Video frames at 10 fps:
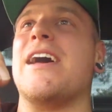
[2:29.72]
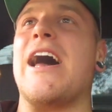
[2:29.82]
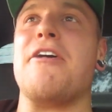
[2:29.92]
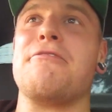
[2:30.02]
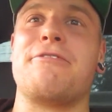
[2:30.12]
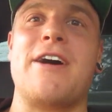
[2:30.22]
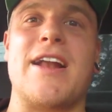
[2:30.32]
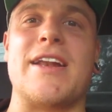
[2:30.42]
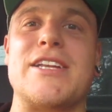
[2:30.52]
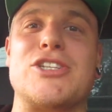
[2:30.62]
have
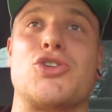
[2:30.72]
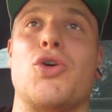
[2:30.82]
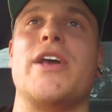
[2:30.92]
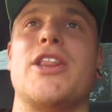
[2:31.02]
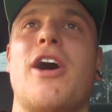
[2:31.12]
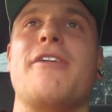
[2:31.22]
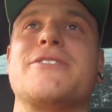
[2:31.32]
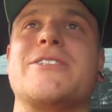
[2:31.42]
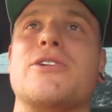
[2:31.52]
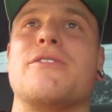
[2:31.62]
fun, enjoy life
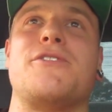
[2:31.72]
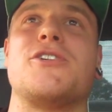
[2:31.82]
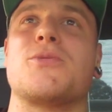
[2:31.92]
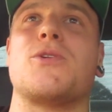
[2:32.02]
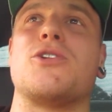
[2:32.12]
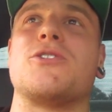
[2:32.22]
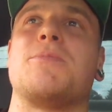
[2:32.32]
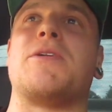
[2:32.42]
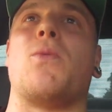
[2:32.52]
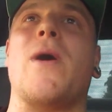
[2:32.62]
still. If you just want to lose a
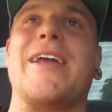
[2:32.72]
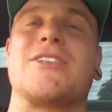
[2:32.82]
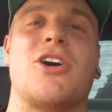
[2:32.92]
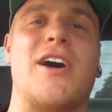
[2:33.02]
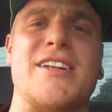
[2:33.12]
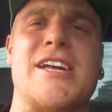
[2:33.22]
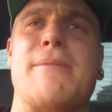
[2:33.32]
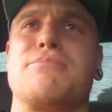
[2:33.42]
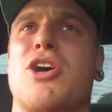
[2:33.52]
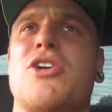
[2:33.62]
bit of weight, tighten
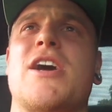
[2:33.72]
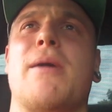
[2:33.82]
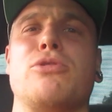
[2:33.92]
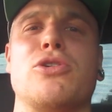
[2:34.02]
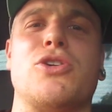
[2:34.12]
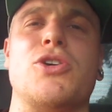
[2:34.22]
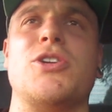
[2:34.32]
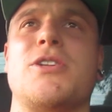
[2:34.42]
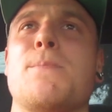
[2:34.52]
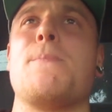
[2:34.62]
up, tone up, look
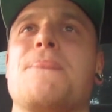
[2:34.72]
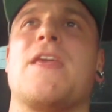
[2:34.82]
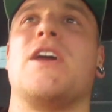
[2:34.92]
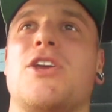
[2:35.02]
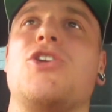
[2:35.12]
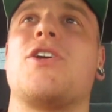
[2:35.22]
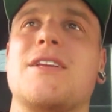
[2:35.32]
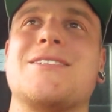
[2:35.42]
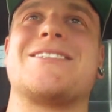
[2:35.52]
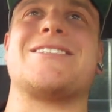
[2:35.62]
good, you
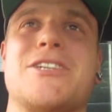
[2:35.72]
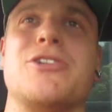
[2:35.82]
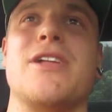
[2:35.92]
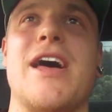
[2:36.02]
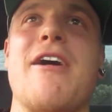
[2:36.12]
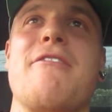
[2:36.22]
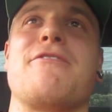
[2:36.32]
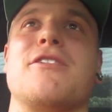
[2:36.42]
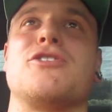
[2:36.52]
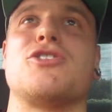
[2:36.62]
can still have
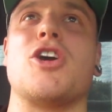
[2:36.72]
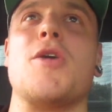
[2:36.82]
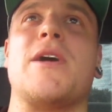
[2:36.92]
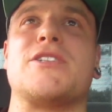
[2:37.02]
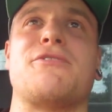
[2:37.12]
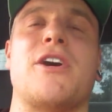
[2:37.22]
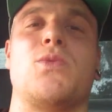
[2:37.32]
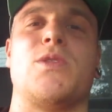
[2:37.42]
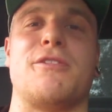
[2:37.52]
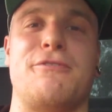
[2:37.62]
so much fun
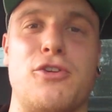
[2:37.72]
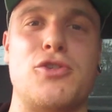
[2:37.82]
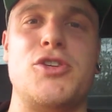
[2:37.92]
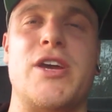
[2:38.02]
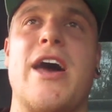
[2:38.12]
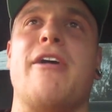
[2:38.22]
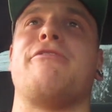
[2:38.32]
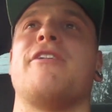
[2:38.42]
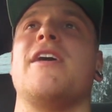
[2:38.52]
with the food you have.